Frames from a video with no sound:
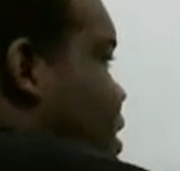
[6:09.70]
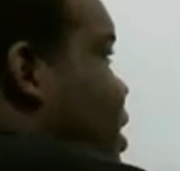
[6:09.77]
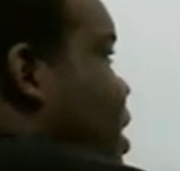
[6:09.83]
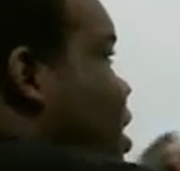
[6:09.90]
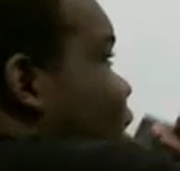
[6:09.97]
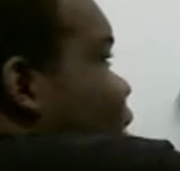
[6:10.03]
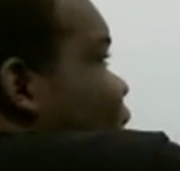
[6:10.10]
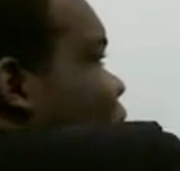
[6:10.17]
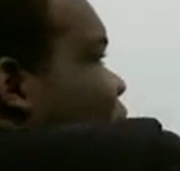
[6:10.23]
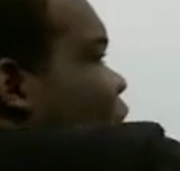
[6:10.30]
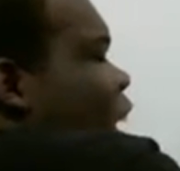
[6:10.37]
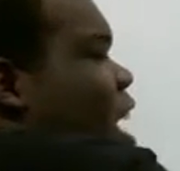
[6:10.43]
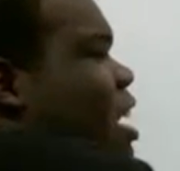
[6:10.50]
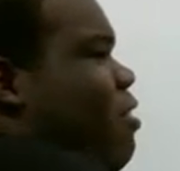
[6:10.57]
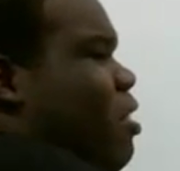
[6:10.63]
so
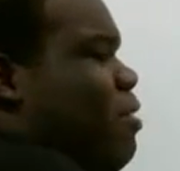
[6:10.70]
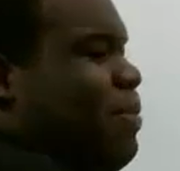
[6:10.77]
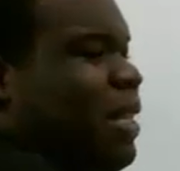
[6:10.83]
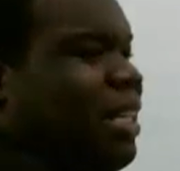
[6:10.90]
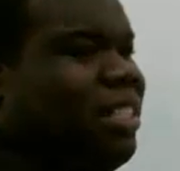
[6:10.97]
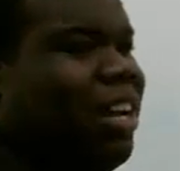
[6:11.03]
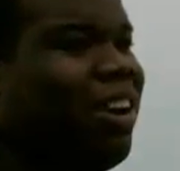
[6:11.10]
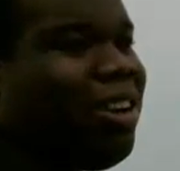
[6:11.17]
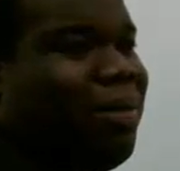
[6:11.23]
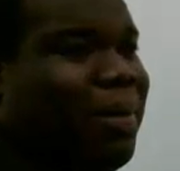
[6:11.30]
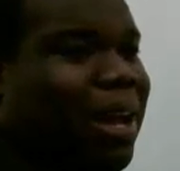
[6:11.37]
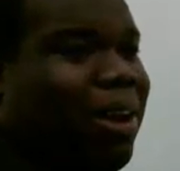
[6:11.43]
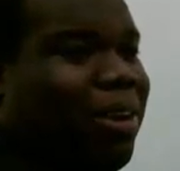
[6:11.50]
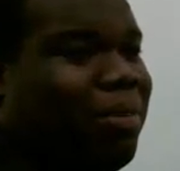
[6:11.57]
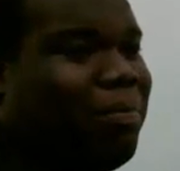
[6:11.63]
today we've been talking
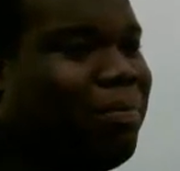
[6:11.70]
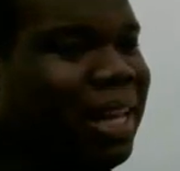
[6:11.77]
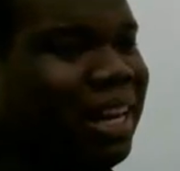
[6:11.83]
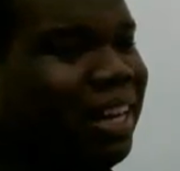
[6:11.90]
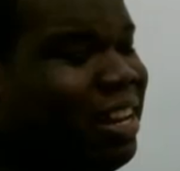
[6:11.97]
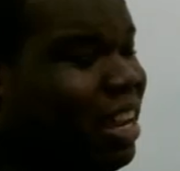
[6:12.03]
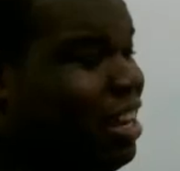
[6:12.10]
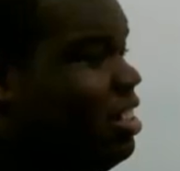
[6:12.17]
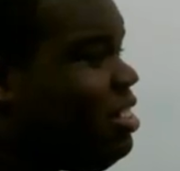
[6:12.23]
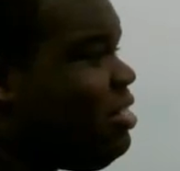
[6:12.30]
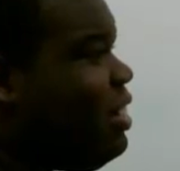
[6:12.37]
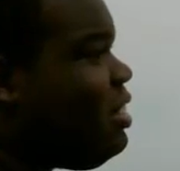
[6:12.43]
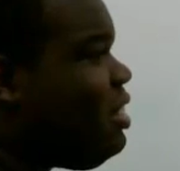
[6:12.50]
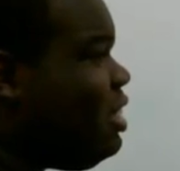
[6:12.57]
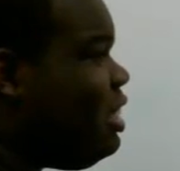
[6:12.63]
about many data
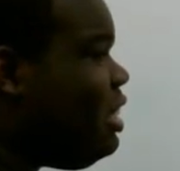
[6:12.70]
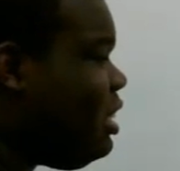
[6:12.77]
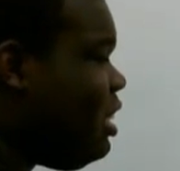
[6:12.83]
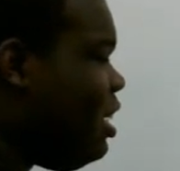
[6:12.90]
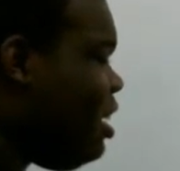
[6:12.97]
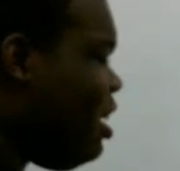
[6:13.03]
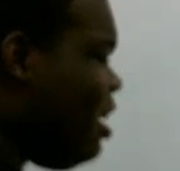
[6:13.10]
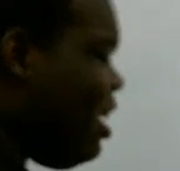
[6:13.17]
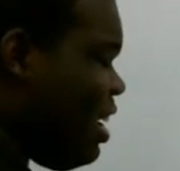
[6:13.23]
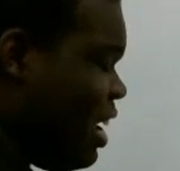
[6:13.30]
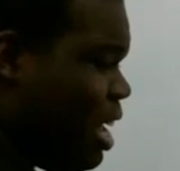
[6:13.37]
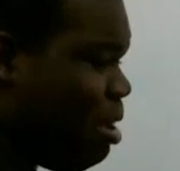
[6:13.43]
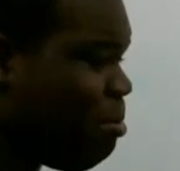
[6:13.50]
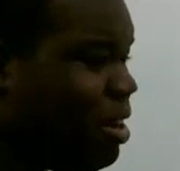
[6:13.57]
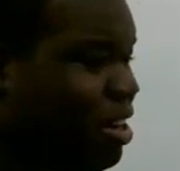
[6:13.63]
structures.
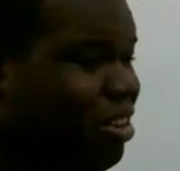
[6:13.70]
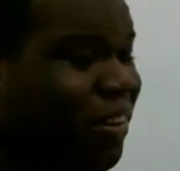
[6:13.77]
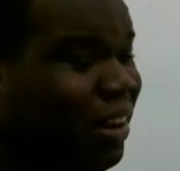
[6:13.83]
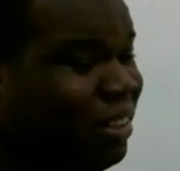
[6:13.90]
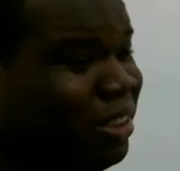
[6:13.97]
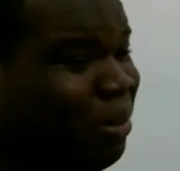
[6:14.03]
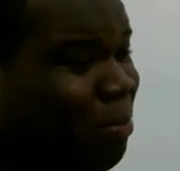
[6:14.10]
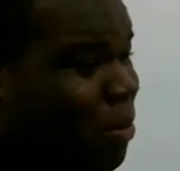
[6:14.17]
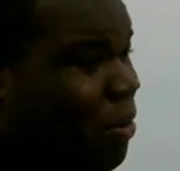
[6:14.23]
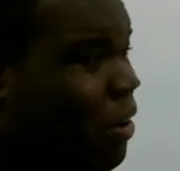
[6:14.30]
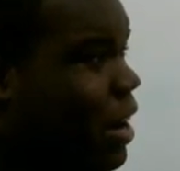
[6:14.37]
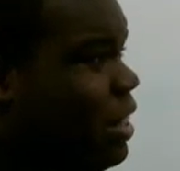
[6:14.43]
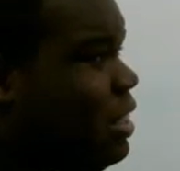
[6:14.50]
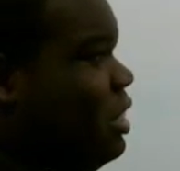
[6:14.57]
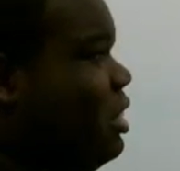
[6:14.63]
Okay, I'm going to throw some
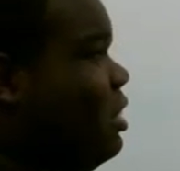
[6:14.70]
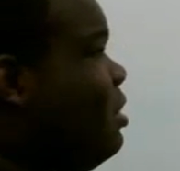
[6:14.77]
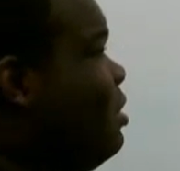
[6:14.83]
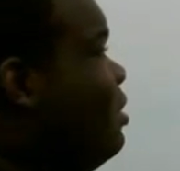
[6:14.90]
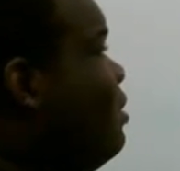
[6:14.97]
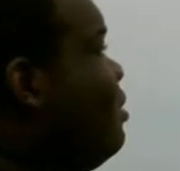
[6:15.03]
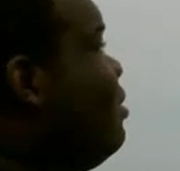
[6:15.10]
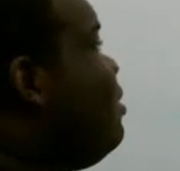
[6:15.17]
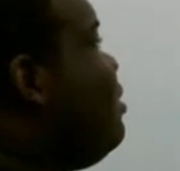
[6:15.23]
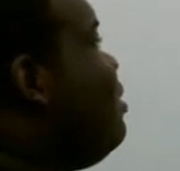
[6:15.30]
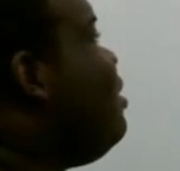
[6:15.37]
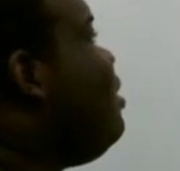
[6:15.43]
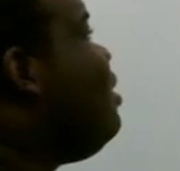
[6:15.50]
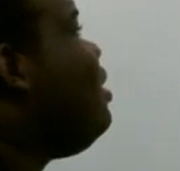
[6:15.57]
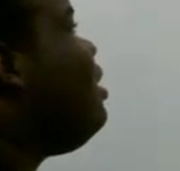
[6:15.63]
more at you.
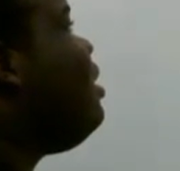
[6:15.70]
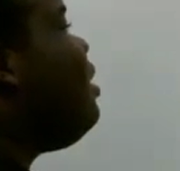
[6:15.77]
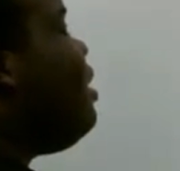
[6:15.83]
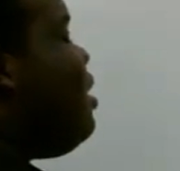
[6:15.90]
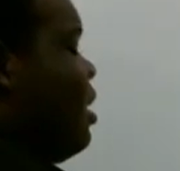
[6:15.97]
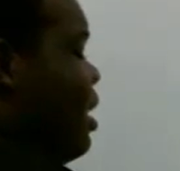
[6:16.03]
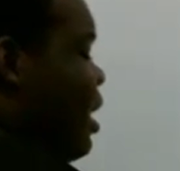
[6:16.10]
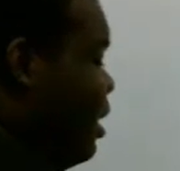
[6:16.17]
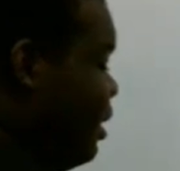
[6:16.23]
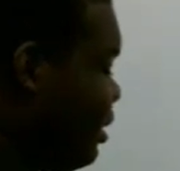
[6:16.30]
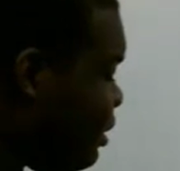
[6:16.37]
Okay,